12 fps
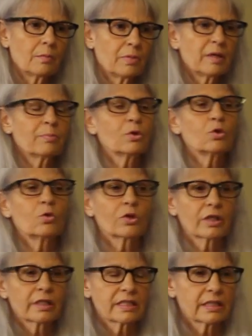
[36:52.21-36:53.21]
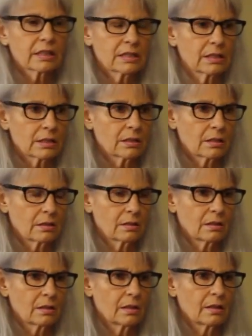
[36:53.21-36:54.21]
People who are addicted,
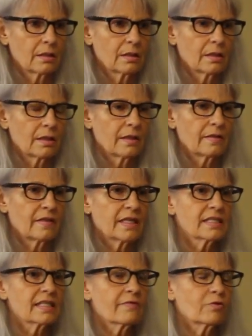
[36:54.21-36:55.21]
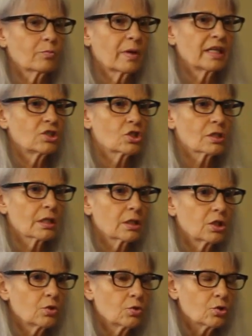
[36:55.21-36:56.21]
they suffer pain just
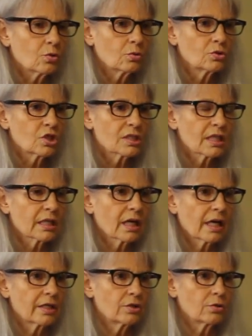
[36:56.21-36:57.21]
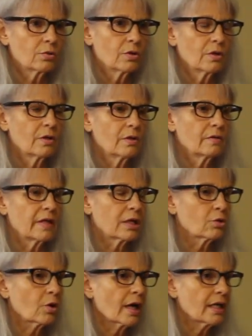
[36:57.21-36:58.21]
like you do, just like I do. They
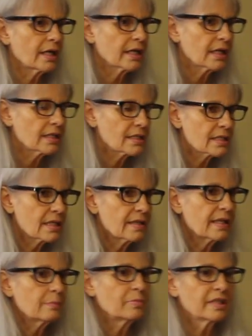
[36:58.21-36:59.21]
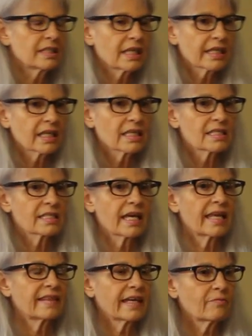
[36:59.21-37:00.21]
cry like us, they bleed like us,
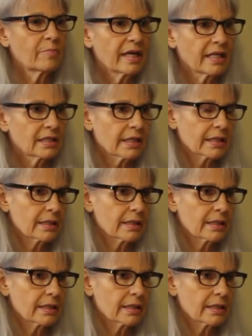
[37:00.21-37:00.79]
and they have pain like